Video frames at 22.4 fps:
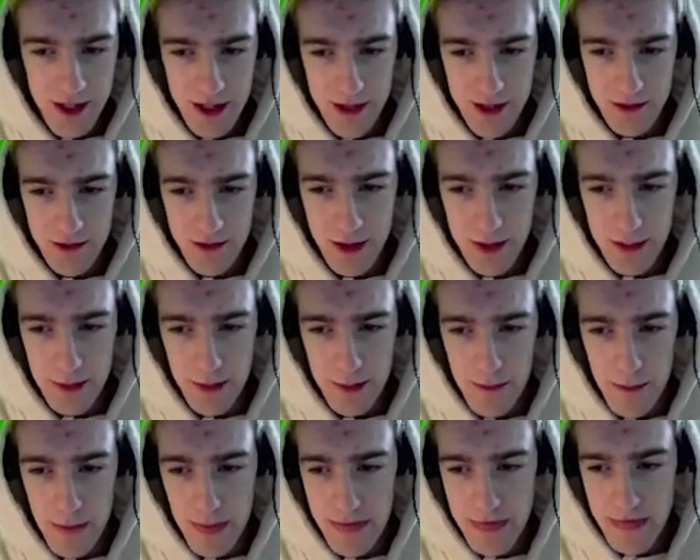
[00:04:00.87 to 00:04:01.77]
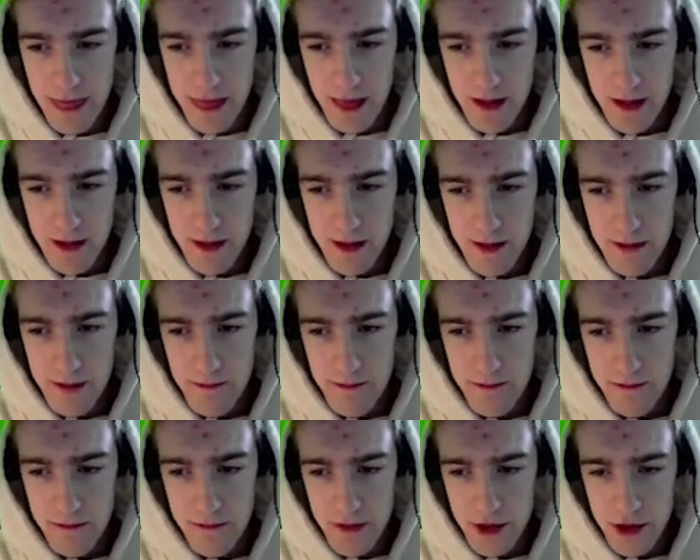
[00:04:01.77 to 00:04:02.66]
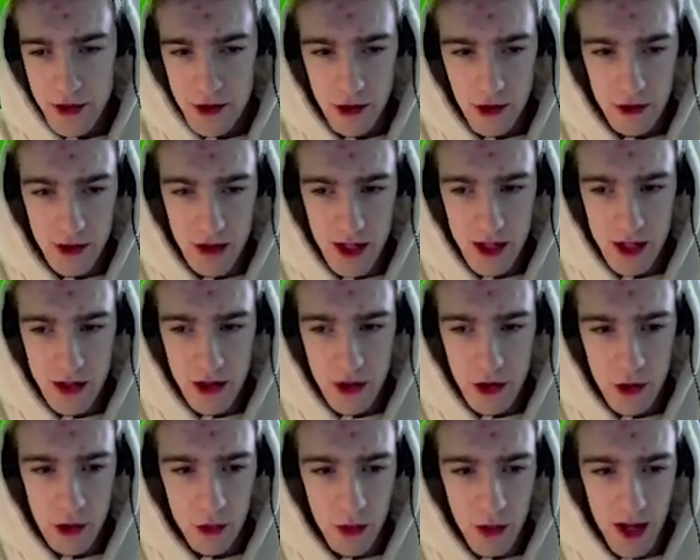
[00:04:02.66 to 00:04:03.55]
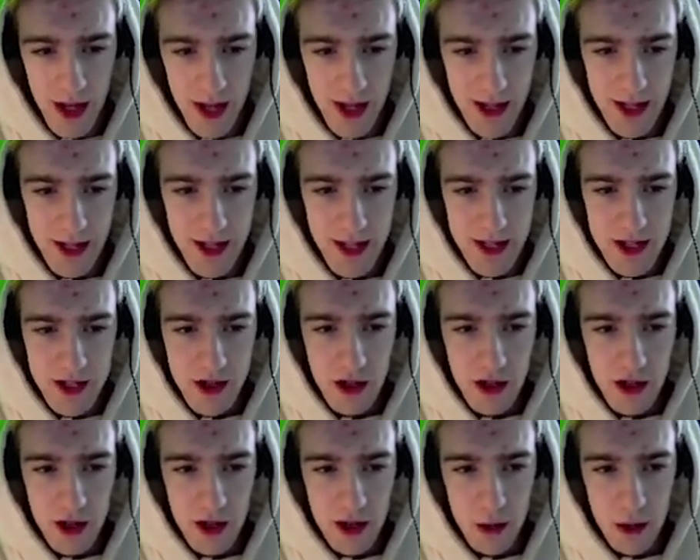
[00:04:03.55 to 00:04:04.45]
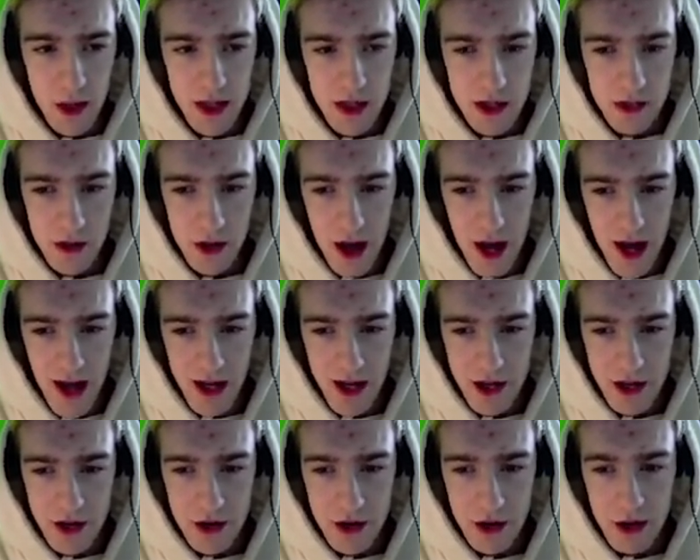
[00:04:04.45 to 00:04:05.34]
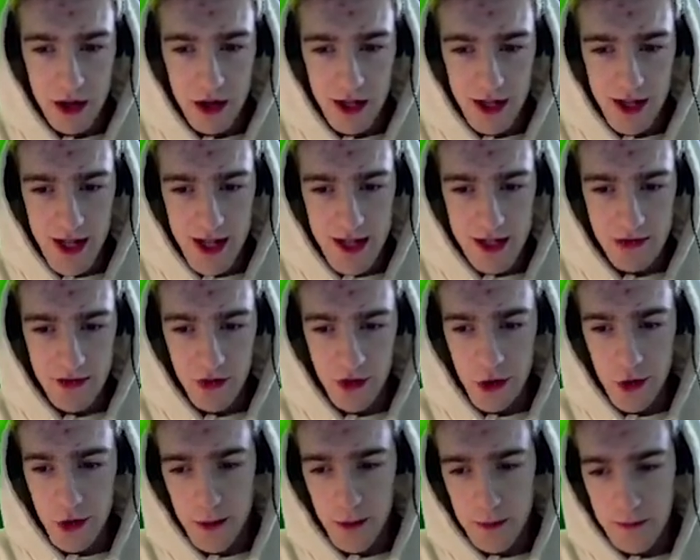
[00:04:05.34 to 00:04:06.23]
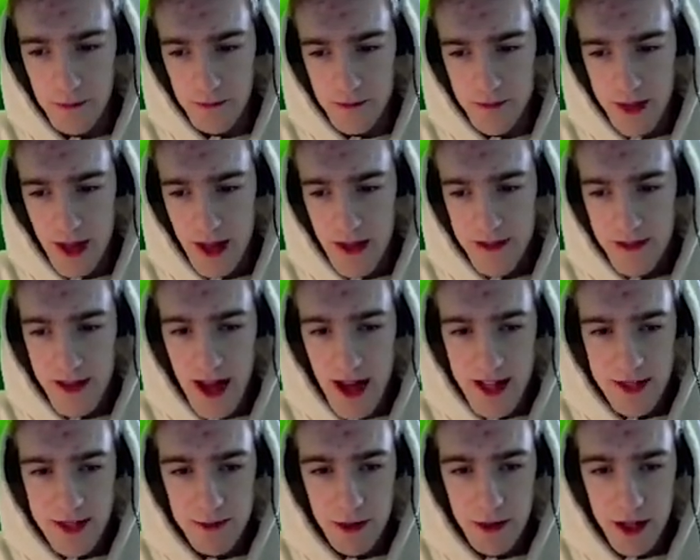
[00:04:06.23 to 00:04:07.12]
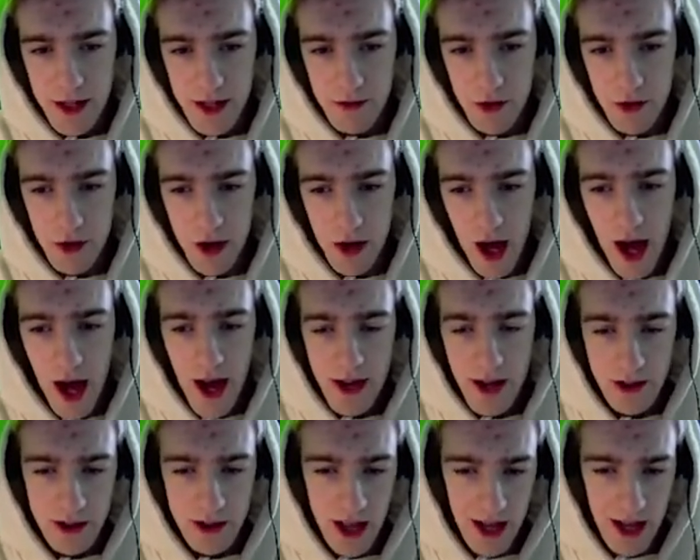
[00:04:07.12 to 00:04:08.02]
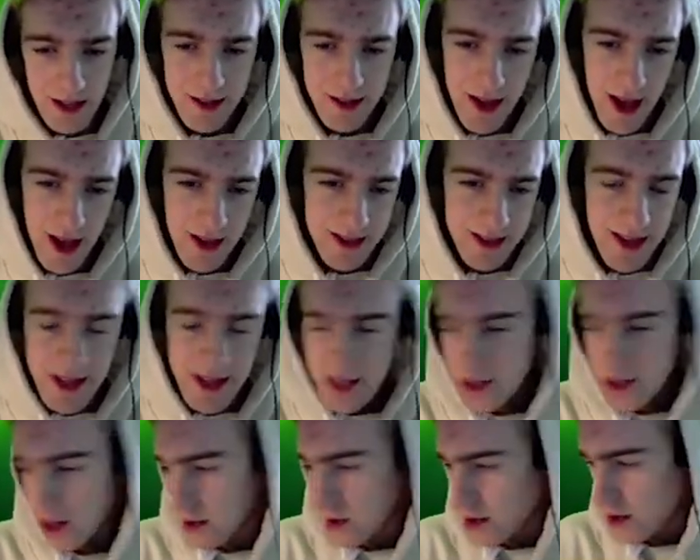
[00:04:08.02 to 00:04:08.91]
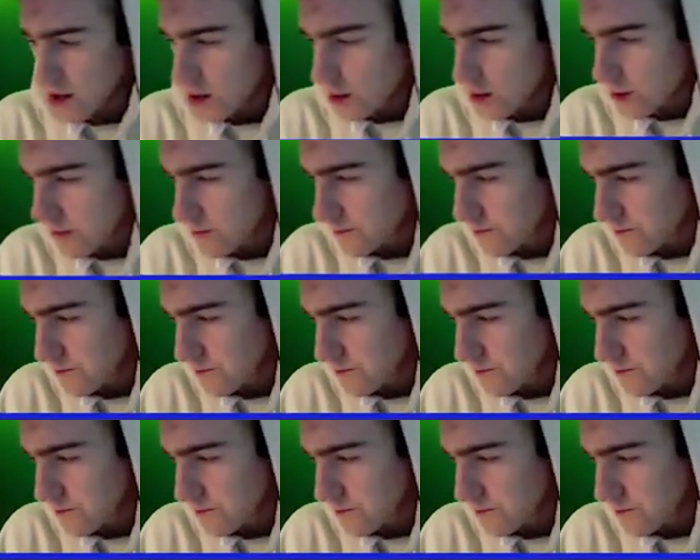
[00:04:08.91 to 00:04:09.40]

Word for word: Rip. True grit, no way. He's got quick draw and true grit, that's rude. That's pretty rude, I don't like that. That's not cool.